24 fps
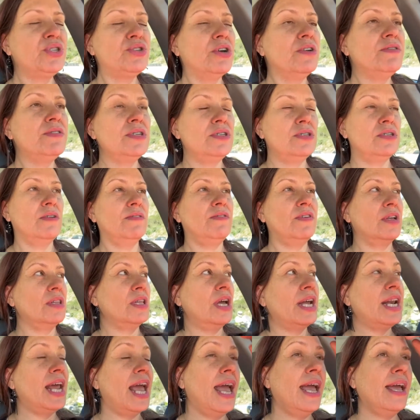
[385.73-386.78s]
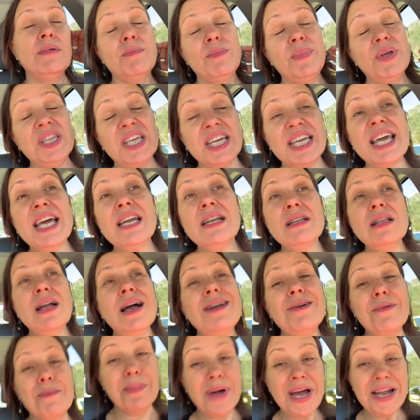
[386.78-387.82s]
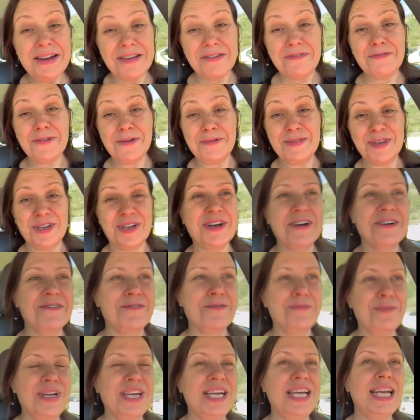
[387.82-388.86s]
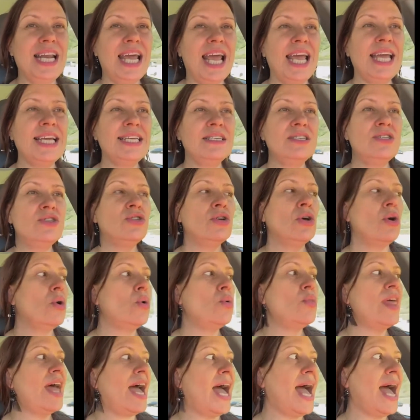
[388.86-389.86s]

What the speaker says: preserve this stuff online. But they get a lot of money from the government. And so